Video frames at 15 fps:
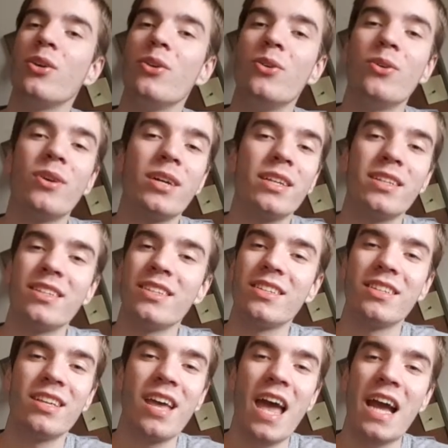you're
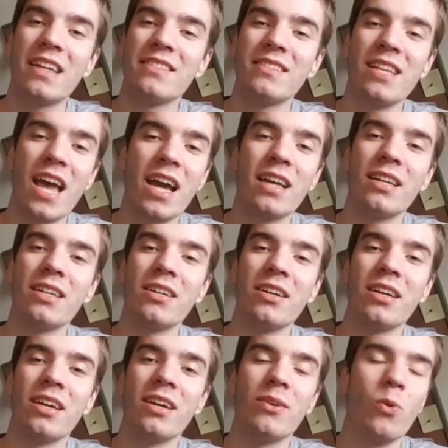exactly
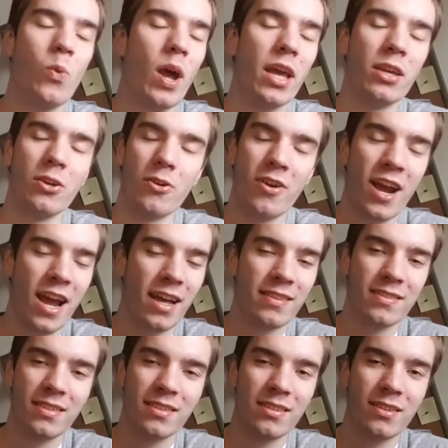where you're
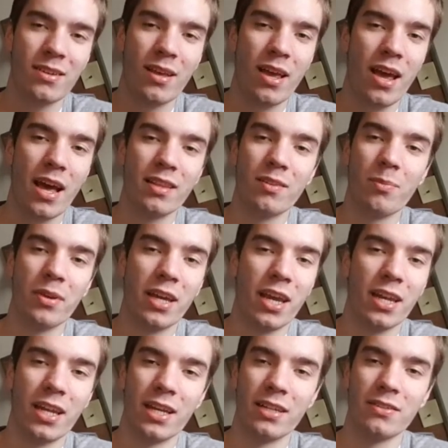at the
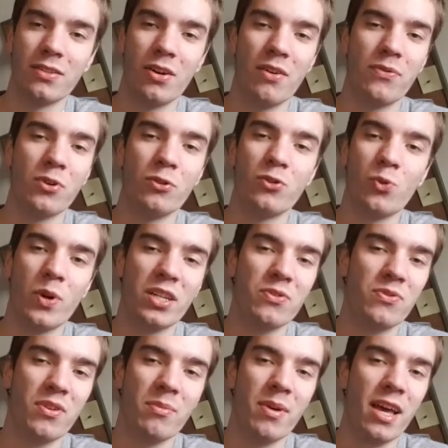beginning. So if you switch
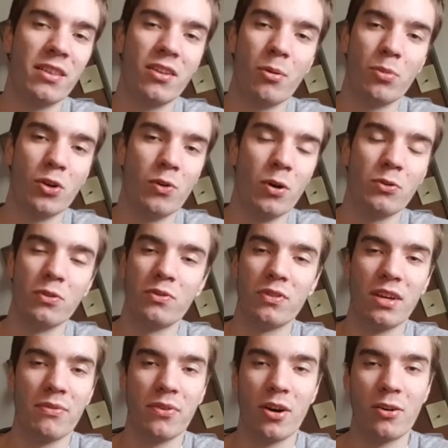from NWO to
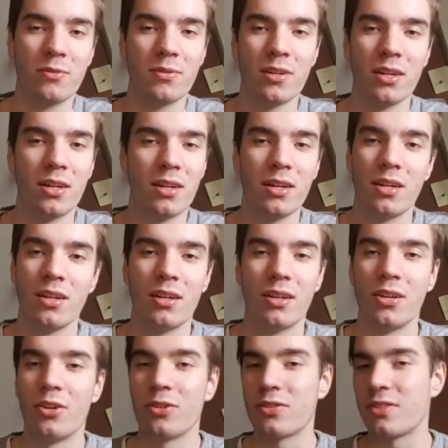TFO,
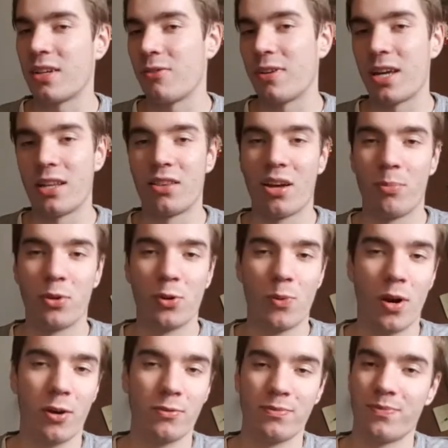you're still an
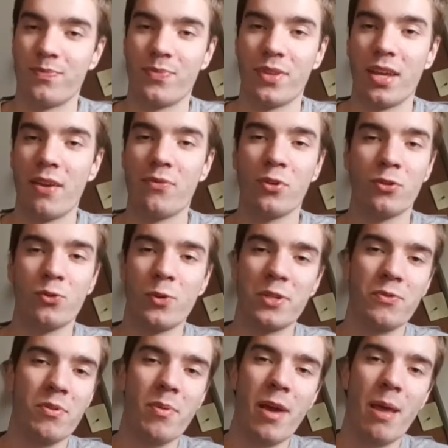NWO. If you switch
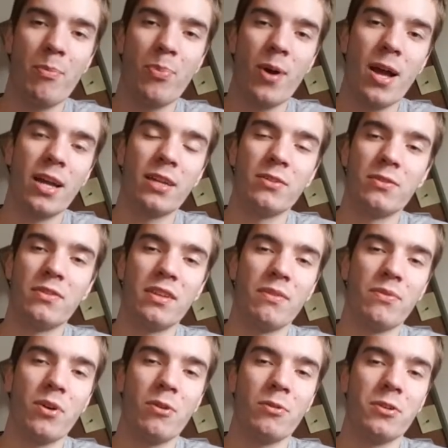from Empire to
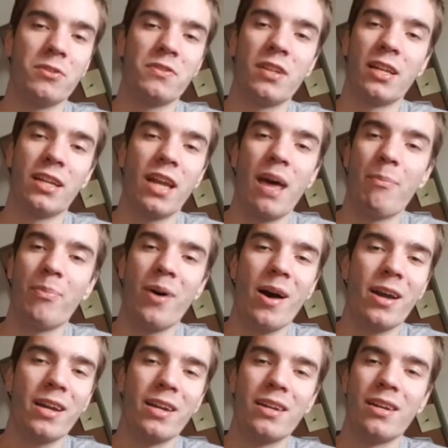TFO, you're still an
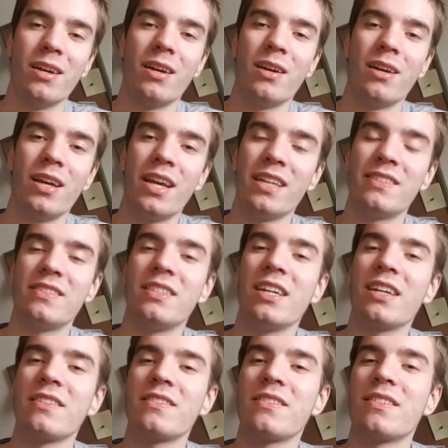Empire. It's
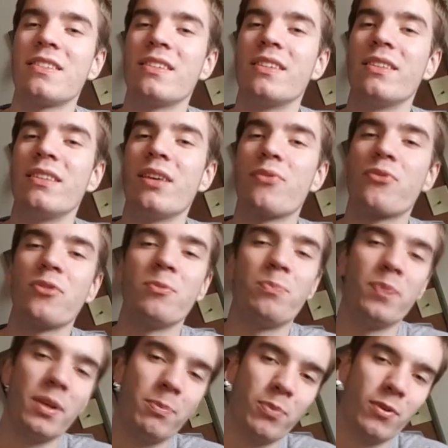just different
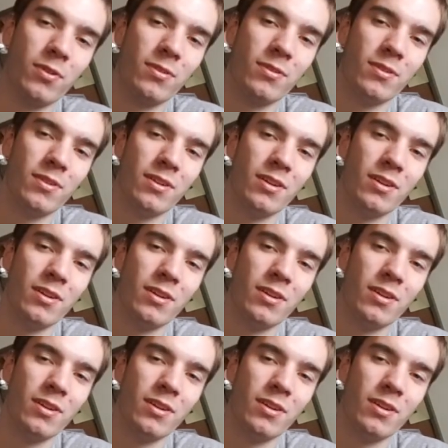people